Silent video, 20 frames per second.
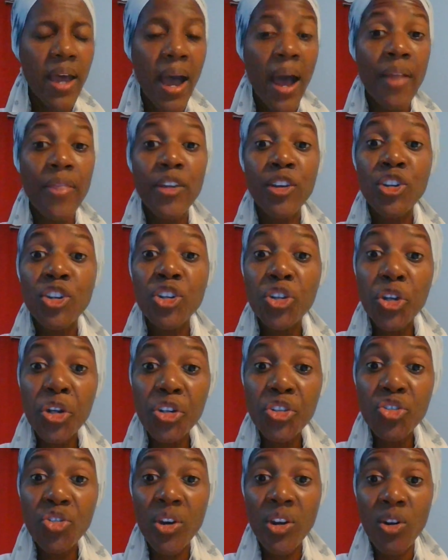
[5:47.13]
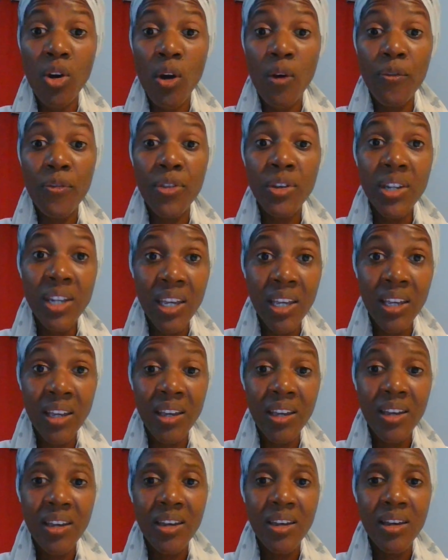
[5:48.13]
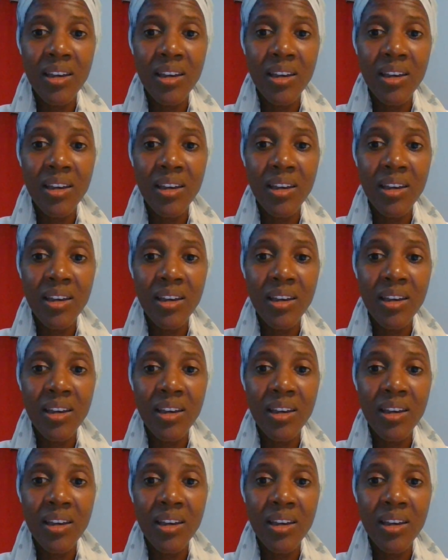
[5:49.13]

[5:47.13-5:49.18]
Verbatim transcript: and the children of the day.